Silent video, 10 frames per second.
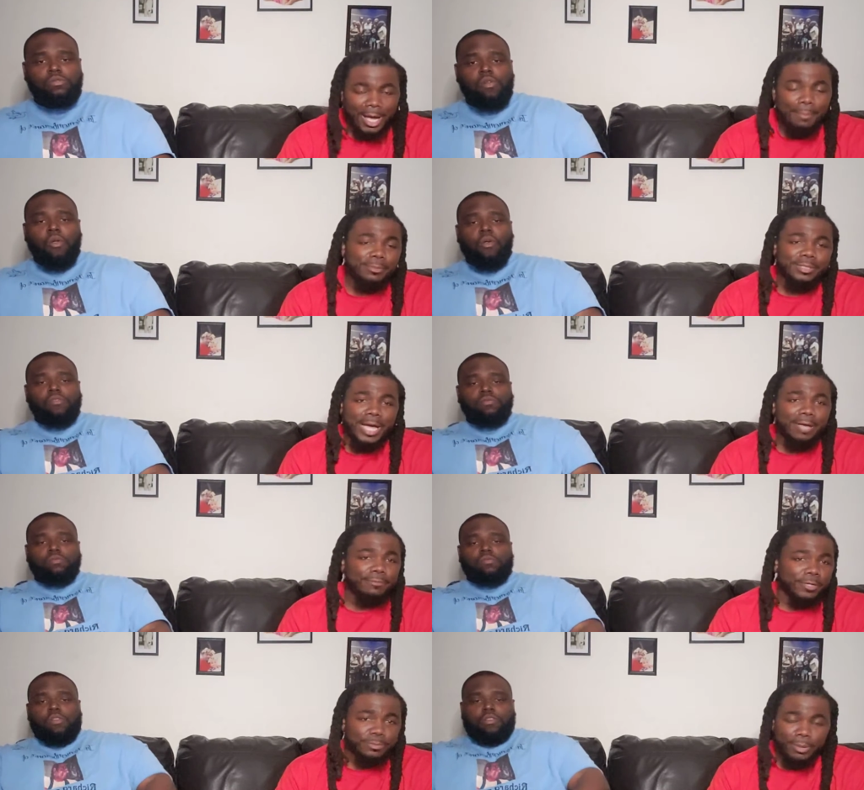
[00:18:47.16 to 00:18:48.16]
Speaker 1: I'm a
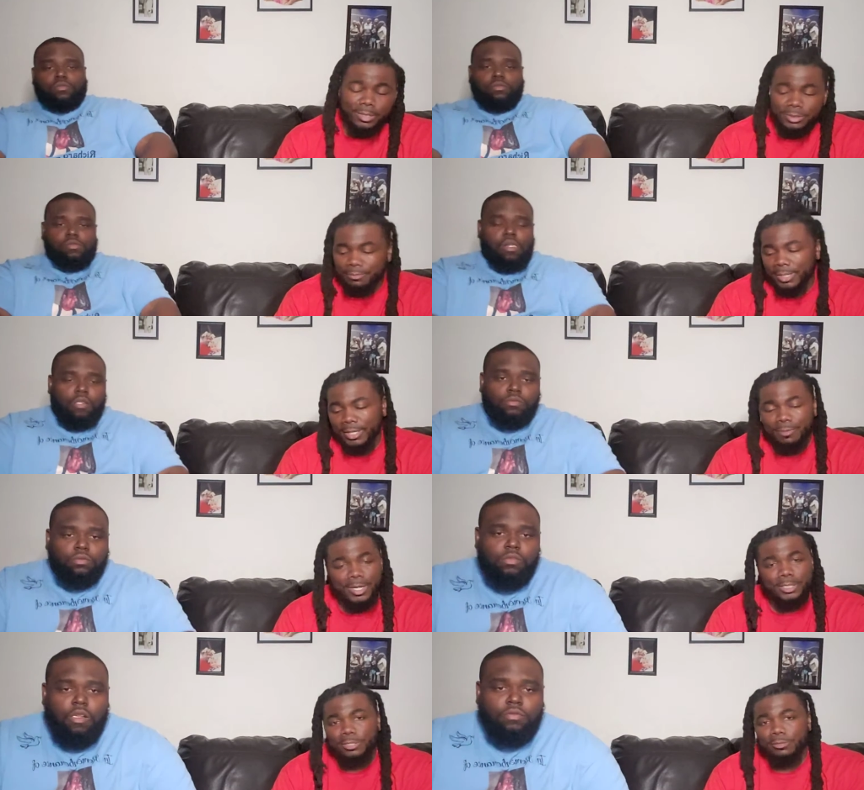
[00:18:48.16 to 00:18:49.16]
diverse person, man. I
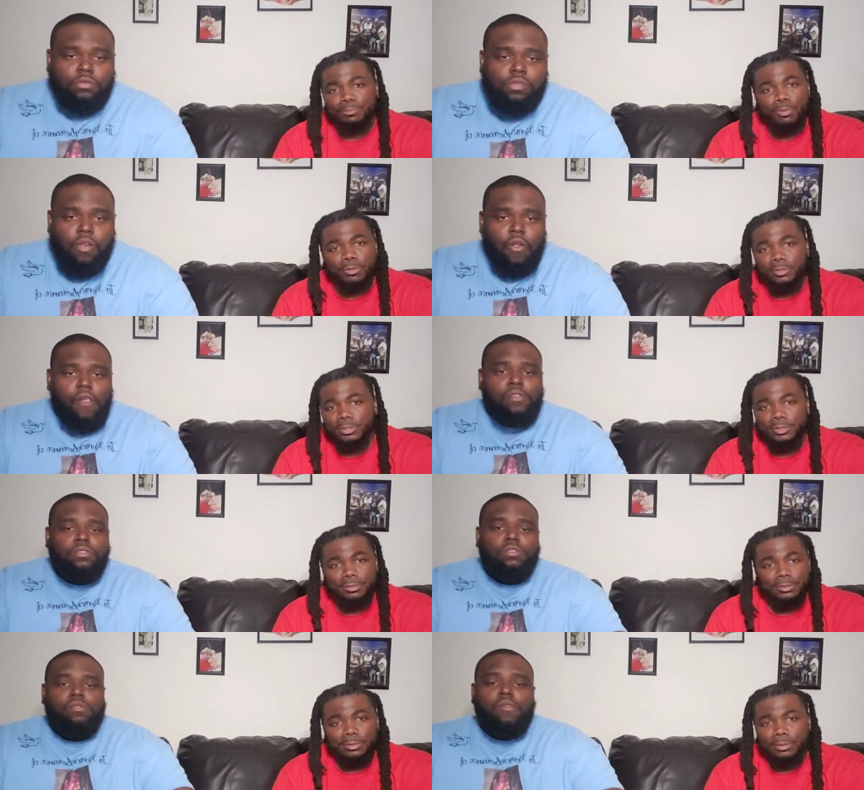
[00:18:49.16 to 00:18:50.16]
watch
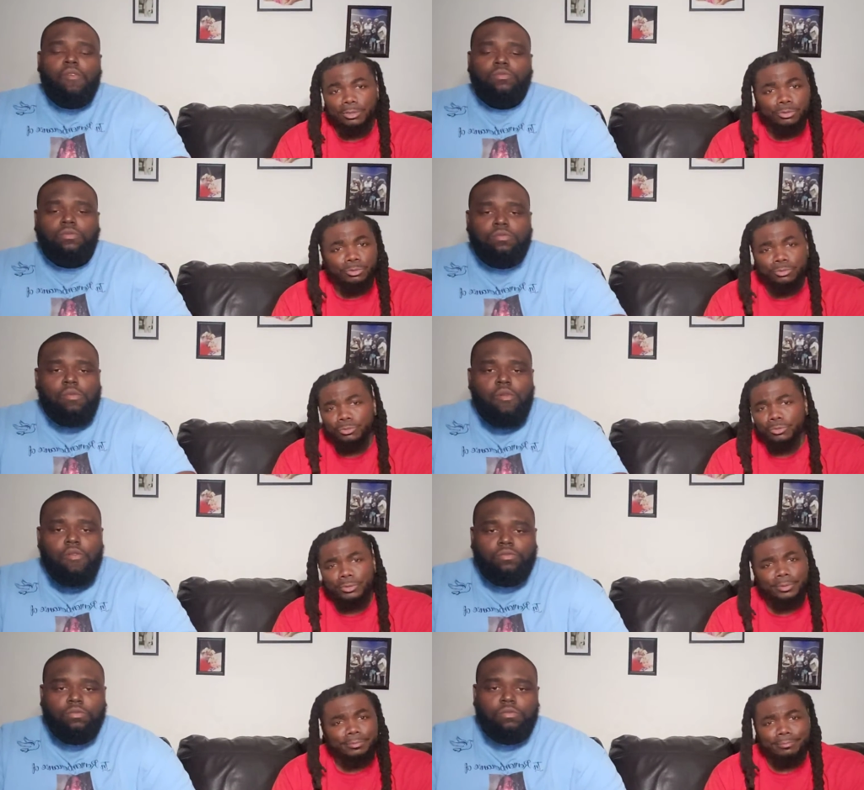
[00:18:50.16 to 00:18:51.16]
sports,
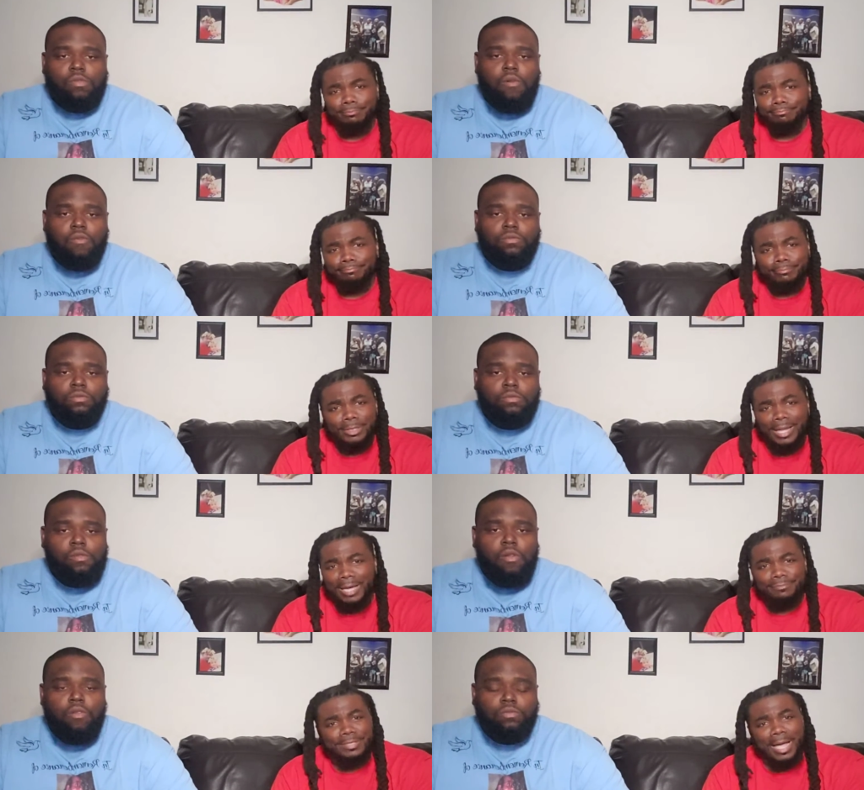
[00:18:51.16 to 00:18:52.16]
news,
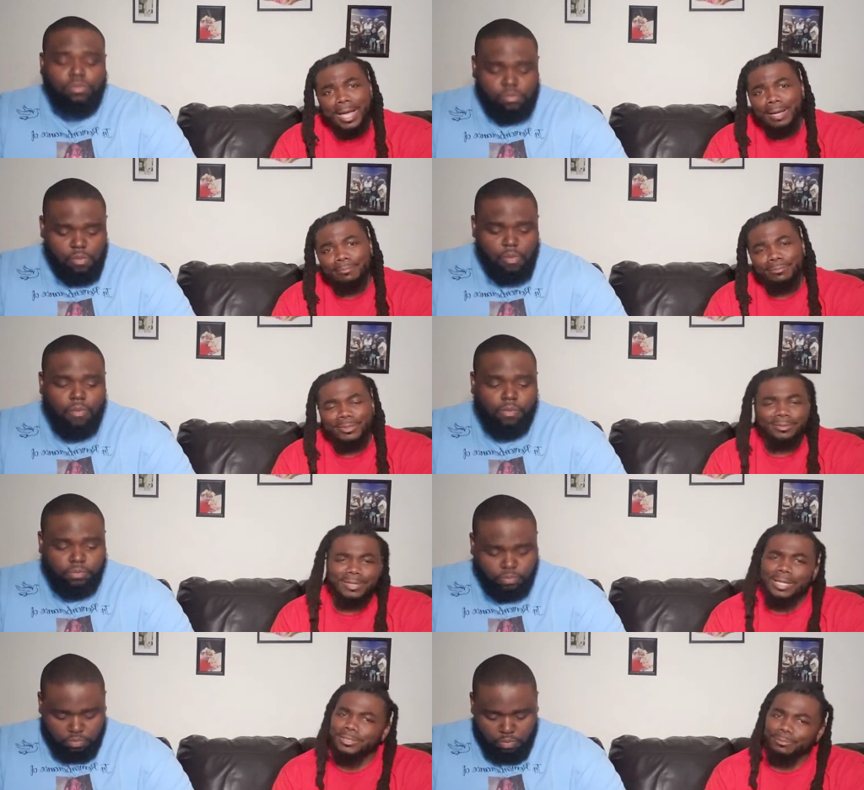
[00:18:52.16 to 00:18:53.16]
Lifetime. Well,
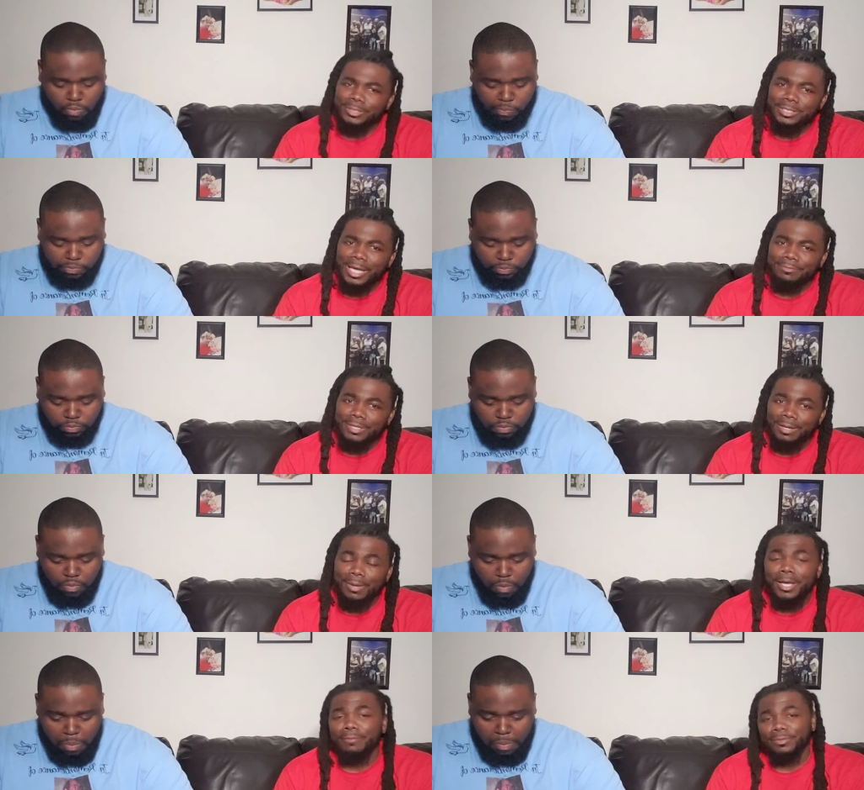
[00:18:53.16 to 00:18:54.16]
not so much Lifetime.
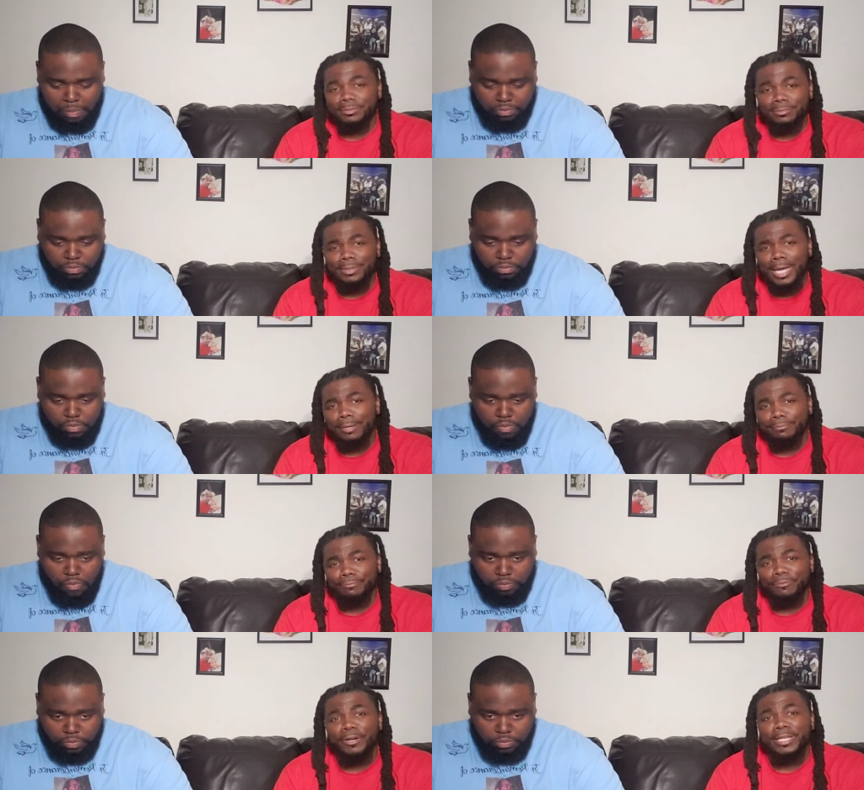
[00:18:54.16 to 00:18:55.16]
I have a lot of
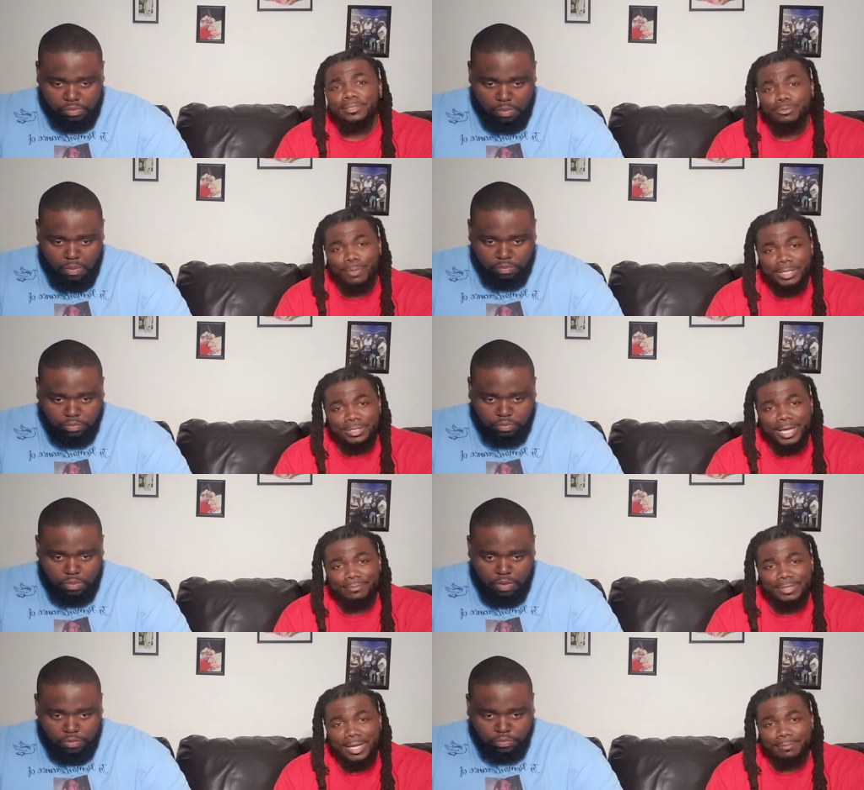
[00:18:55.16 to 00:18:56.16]
friends who watch
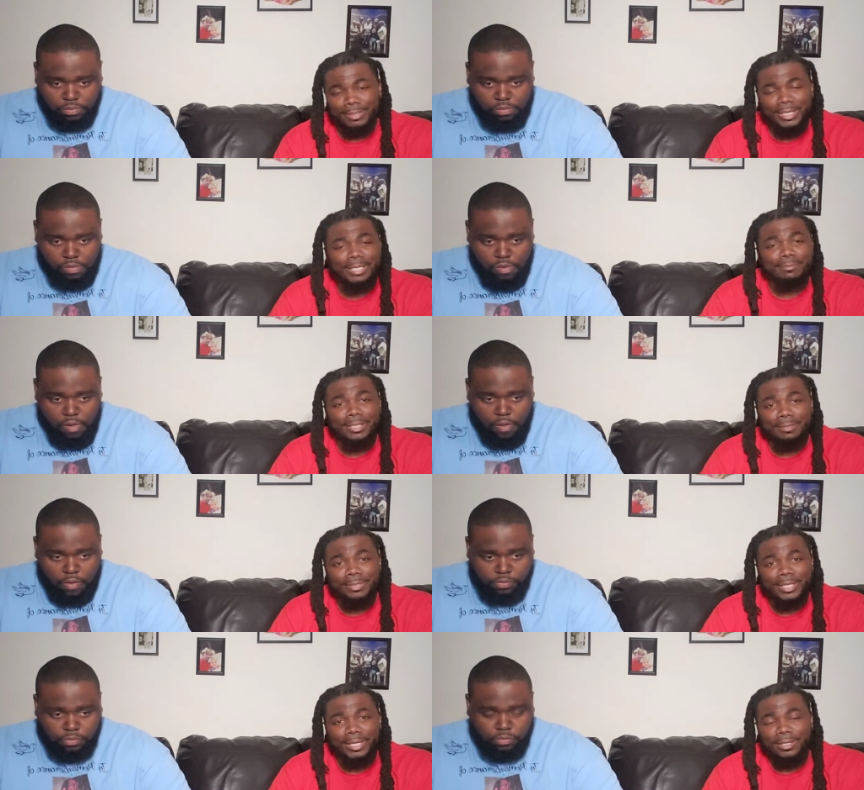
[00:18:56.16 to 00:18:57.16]
Lifetime. They keep me
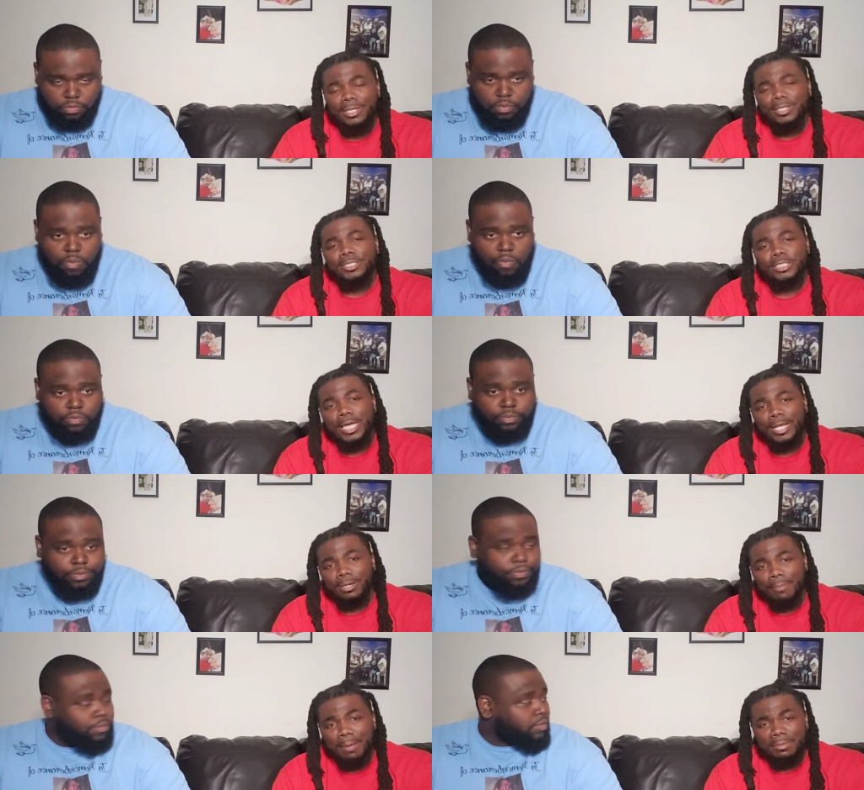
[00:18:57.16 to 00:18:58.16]
up to date. Shout
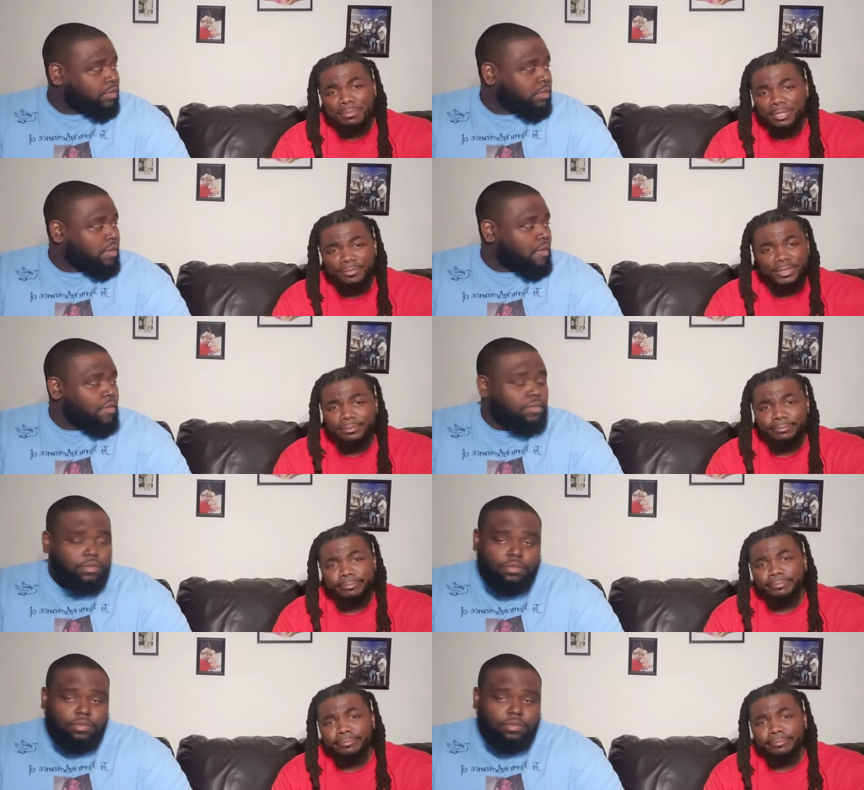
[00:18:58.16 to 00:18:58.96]
out to Mama Muffy.